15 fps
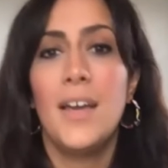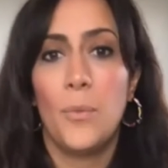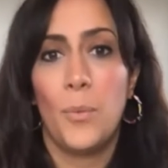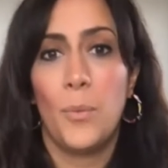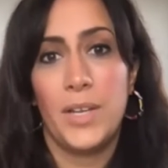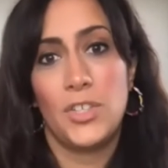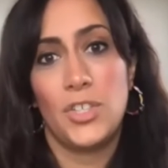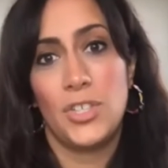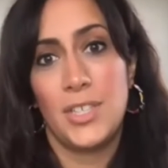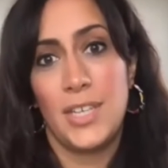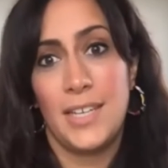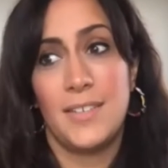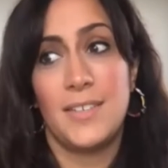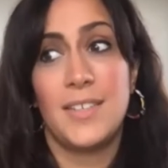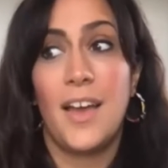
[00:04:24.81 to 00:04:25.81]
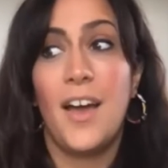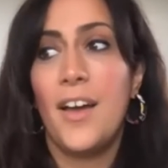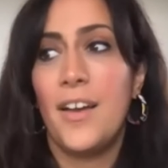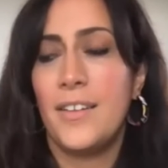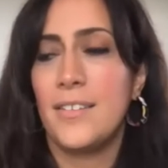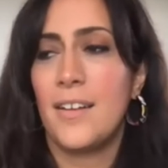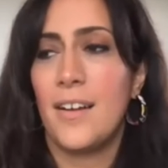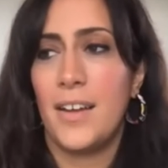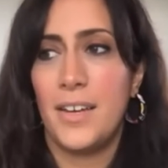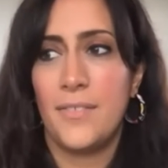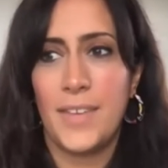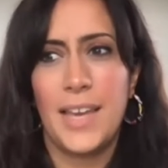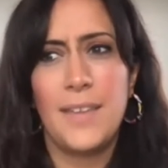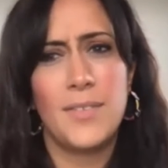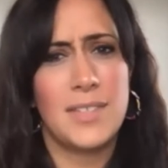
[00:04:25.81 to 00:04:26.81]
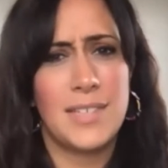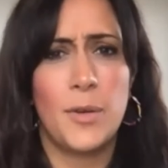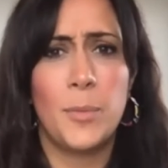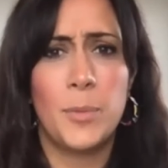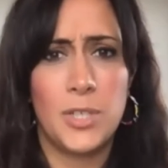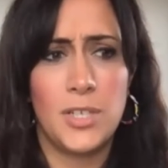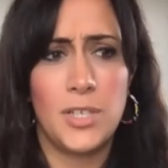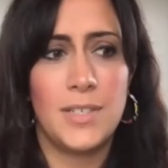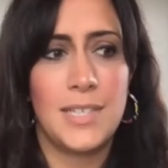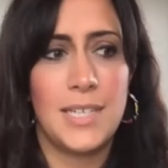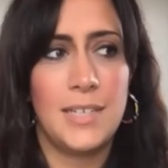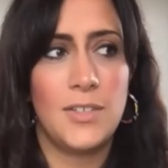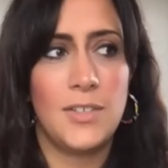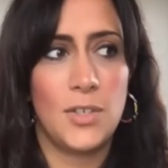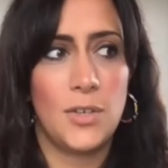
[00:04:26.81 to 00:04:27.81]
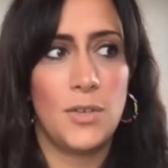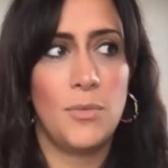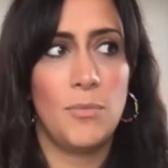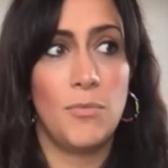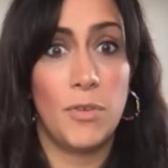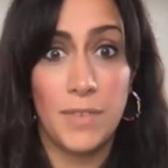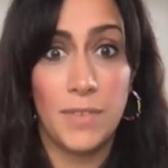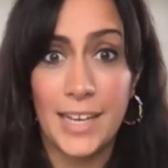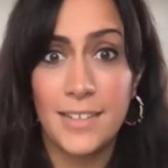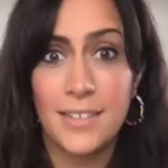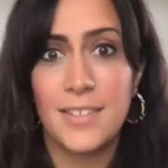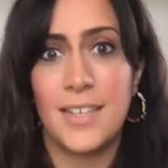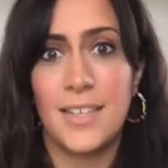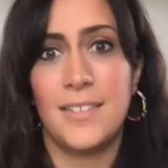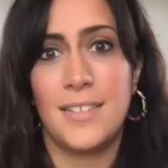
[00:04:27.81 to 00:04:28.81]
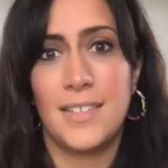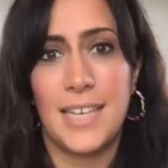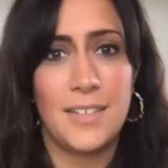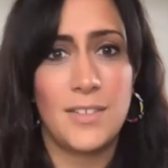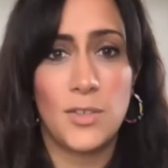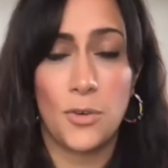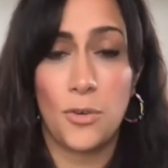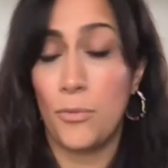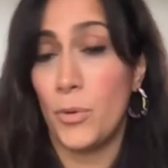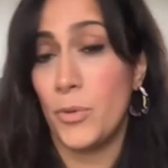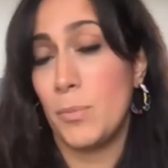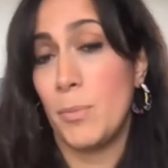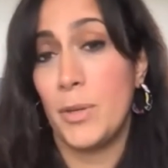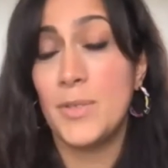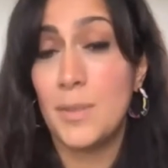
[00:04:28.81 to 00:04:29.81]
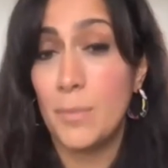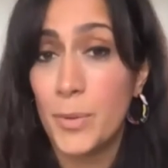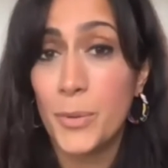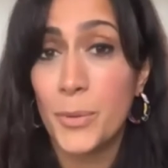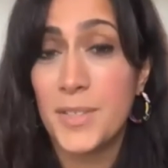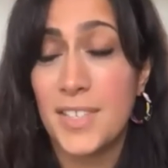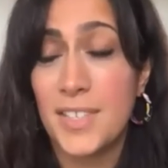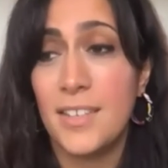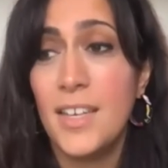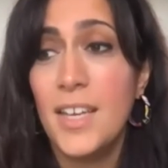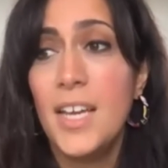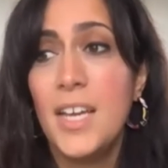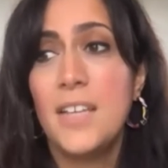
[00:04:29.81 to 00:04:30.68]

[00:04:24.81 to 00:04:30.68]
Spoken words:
which in turn kind of gave us that opportunity to reflect and to take stock of what's most important.